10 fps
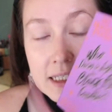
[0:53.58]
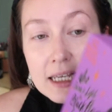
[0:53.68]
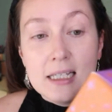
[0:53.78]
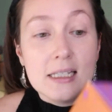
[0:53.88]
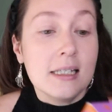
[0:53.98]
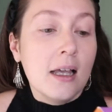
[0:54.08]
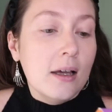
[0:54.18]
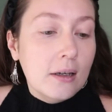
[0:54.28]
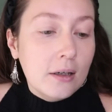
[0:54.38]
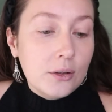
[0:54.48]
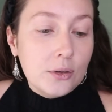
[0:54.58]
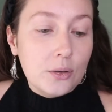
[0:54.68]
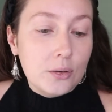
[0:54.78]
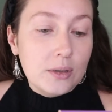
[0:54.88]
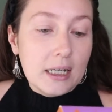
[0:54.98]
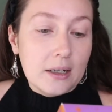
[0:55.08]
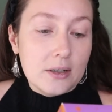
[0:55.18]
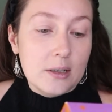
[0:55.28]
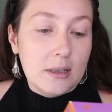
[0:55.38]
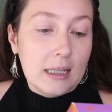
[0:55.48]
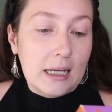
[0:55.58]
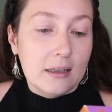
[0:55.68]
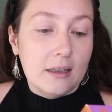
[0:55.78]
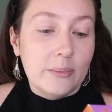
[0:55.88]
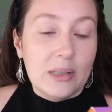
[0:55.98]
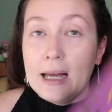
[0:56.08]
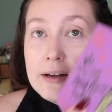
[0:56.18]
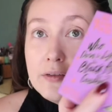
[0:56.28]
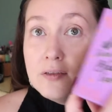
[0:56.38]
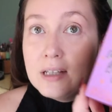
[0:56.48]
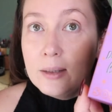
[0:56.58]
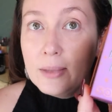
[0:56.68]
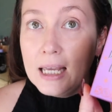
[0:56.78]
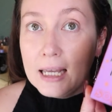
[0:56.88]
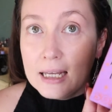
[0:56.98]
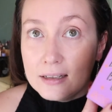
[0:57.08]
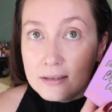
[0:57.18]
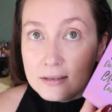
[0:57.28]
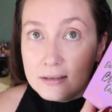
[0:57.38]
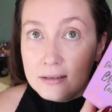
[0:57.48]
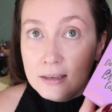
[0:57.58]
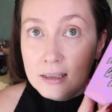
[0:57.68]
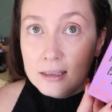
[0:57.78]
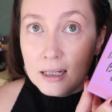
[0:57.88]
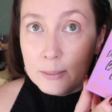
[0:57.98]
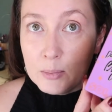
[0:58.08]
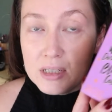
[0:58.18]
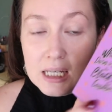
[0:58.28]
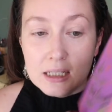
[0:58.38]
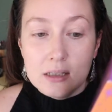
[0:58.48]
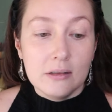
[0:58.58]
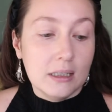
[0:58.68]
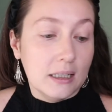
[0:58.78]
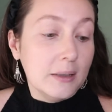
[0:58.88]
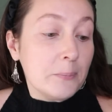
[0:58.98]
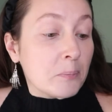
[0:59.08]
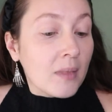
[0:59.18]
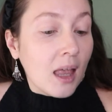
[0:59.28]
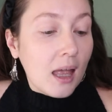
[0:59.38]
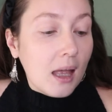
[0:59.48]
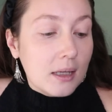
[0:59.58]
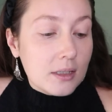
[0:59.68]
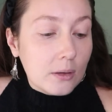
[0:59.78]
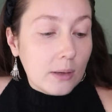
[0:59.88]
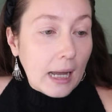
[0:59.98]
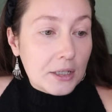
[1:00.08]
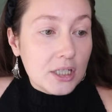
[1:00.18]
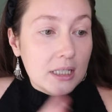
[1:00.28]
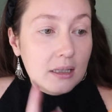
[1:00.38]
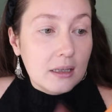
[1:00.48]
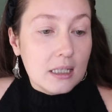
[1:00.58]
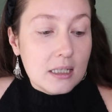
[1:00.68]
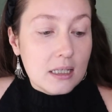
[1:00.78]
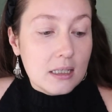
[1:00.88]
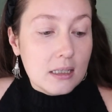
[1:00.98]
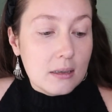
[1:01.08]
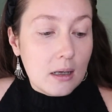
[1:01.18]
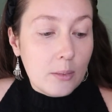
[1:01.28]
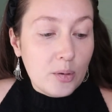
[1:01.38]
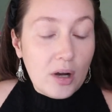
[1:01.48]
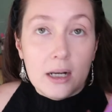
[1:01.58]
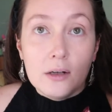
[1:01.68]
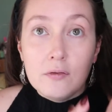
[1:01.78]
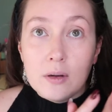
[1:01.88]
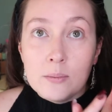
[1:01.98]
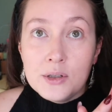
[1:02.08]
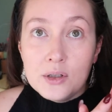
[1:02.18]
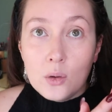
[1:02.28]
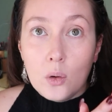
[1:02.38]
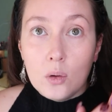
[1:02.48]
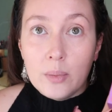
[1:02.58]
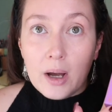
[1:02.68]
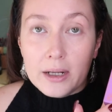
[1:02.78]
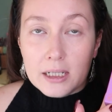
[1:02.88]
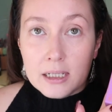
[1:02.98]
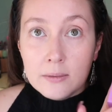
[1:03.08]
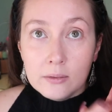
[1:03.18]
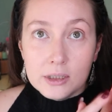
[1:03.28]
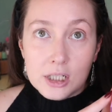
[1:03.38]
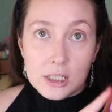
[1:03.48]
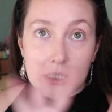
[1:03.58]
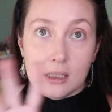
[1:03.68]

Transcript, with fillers: says, "Who dares to light the black flame candle?" I'm obsessed with it. So actually this is a product from Soul Body, which is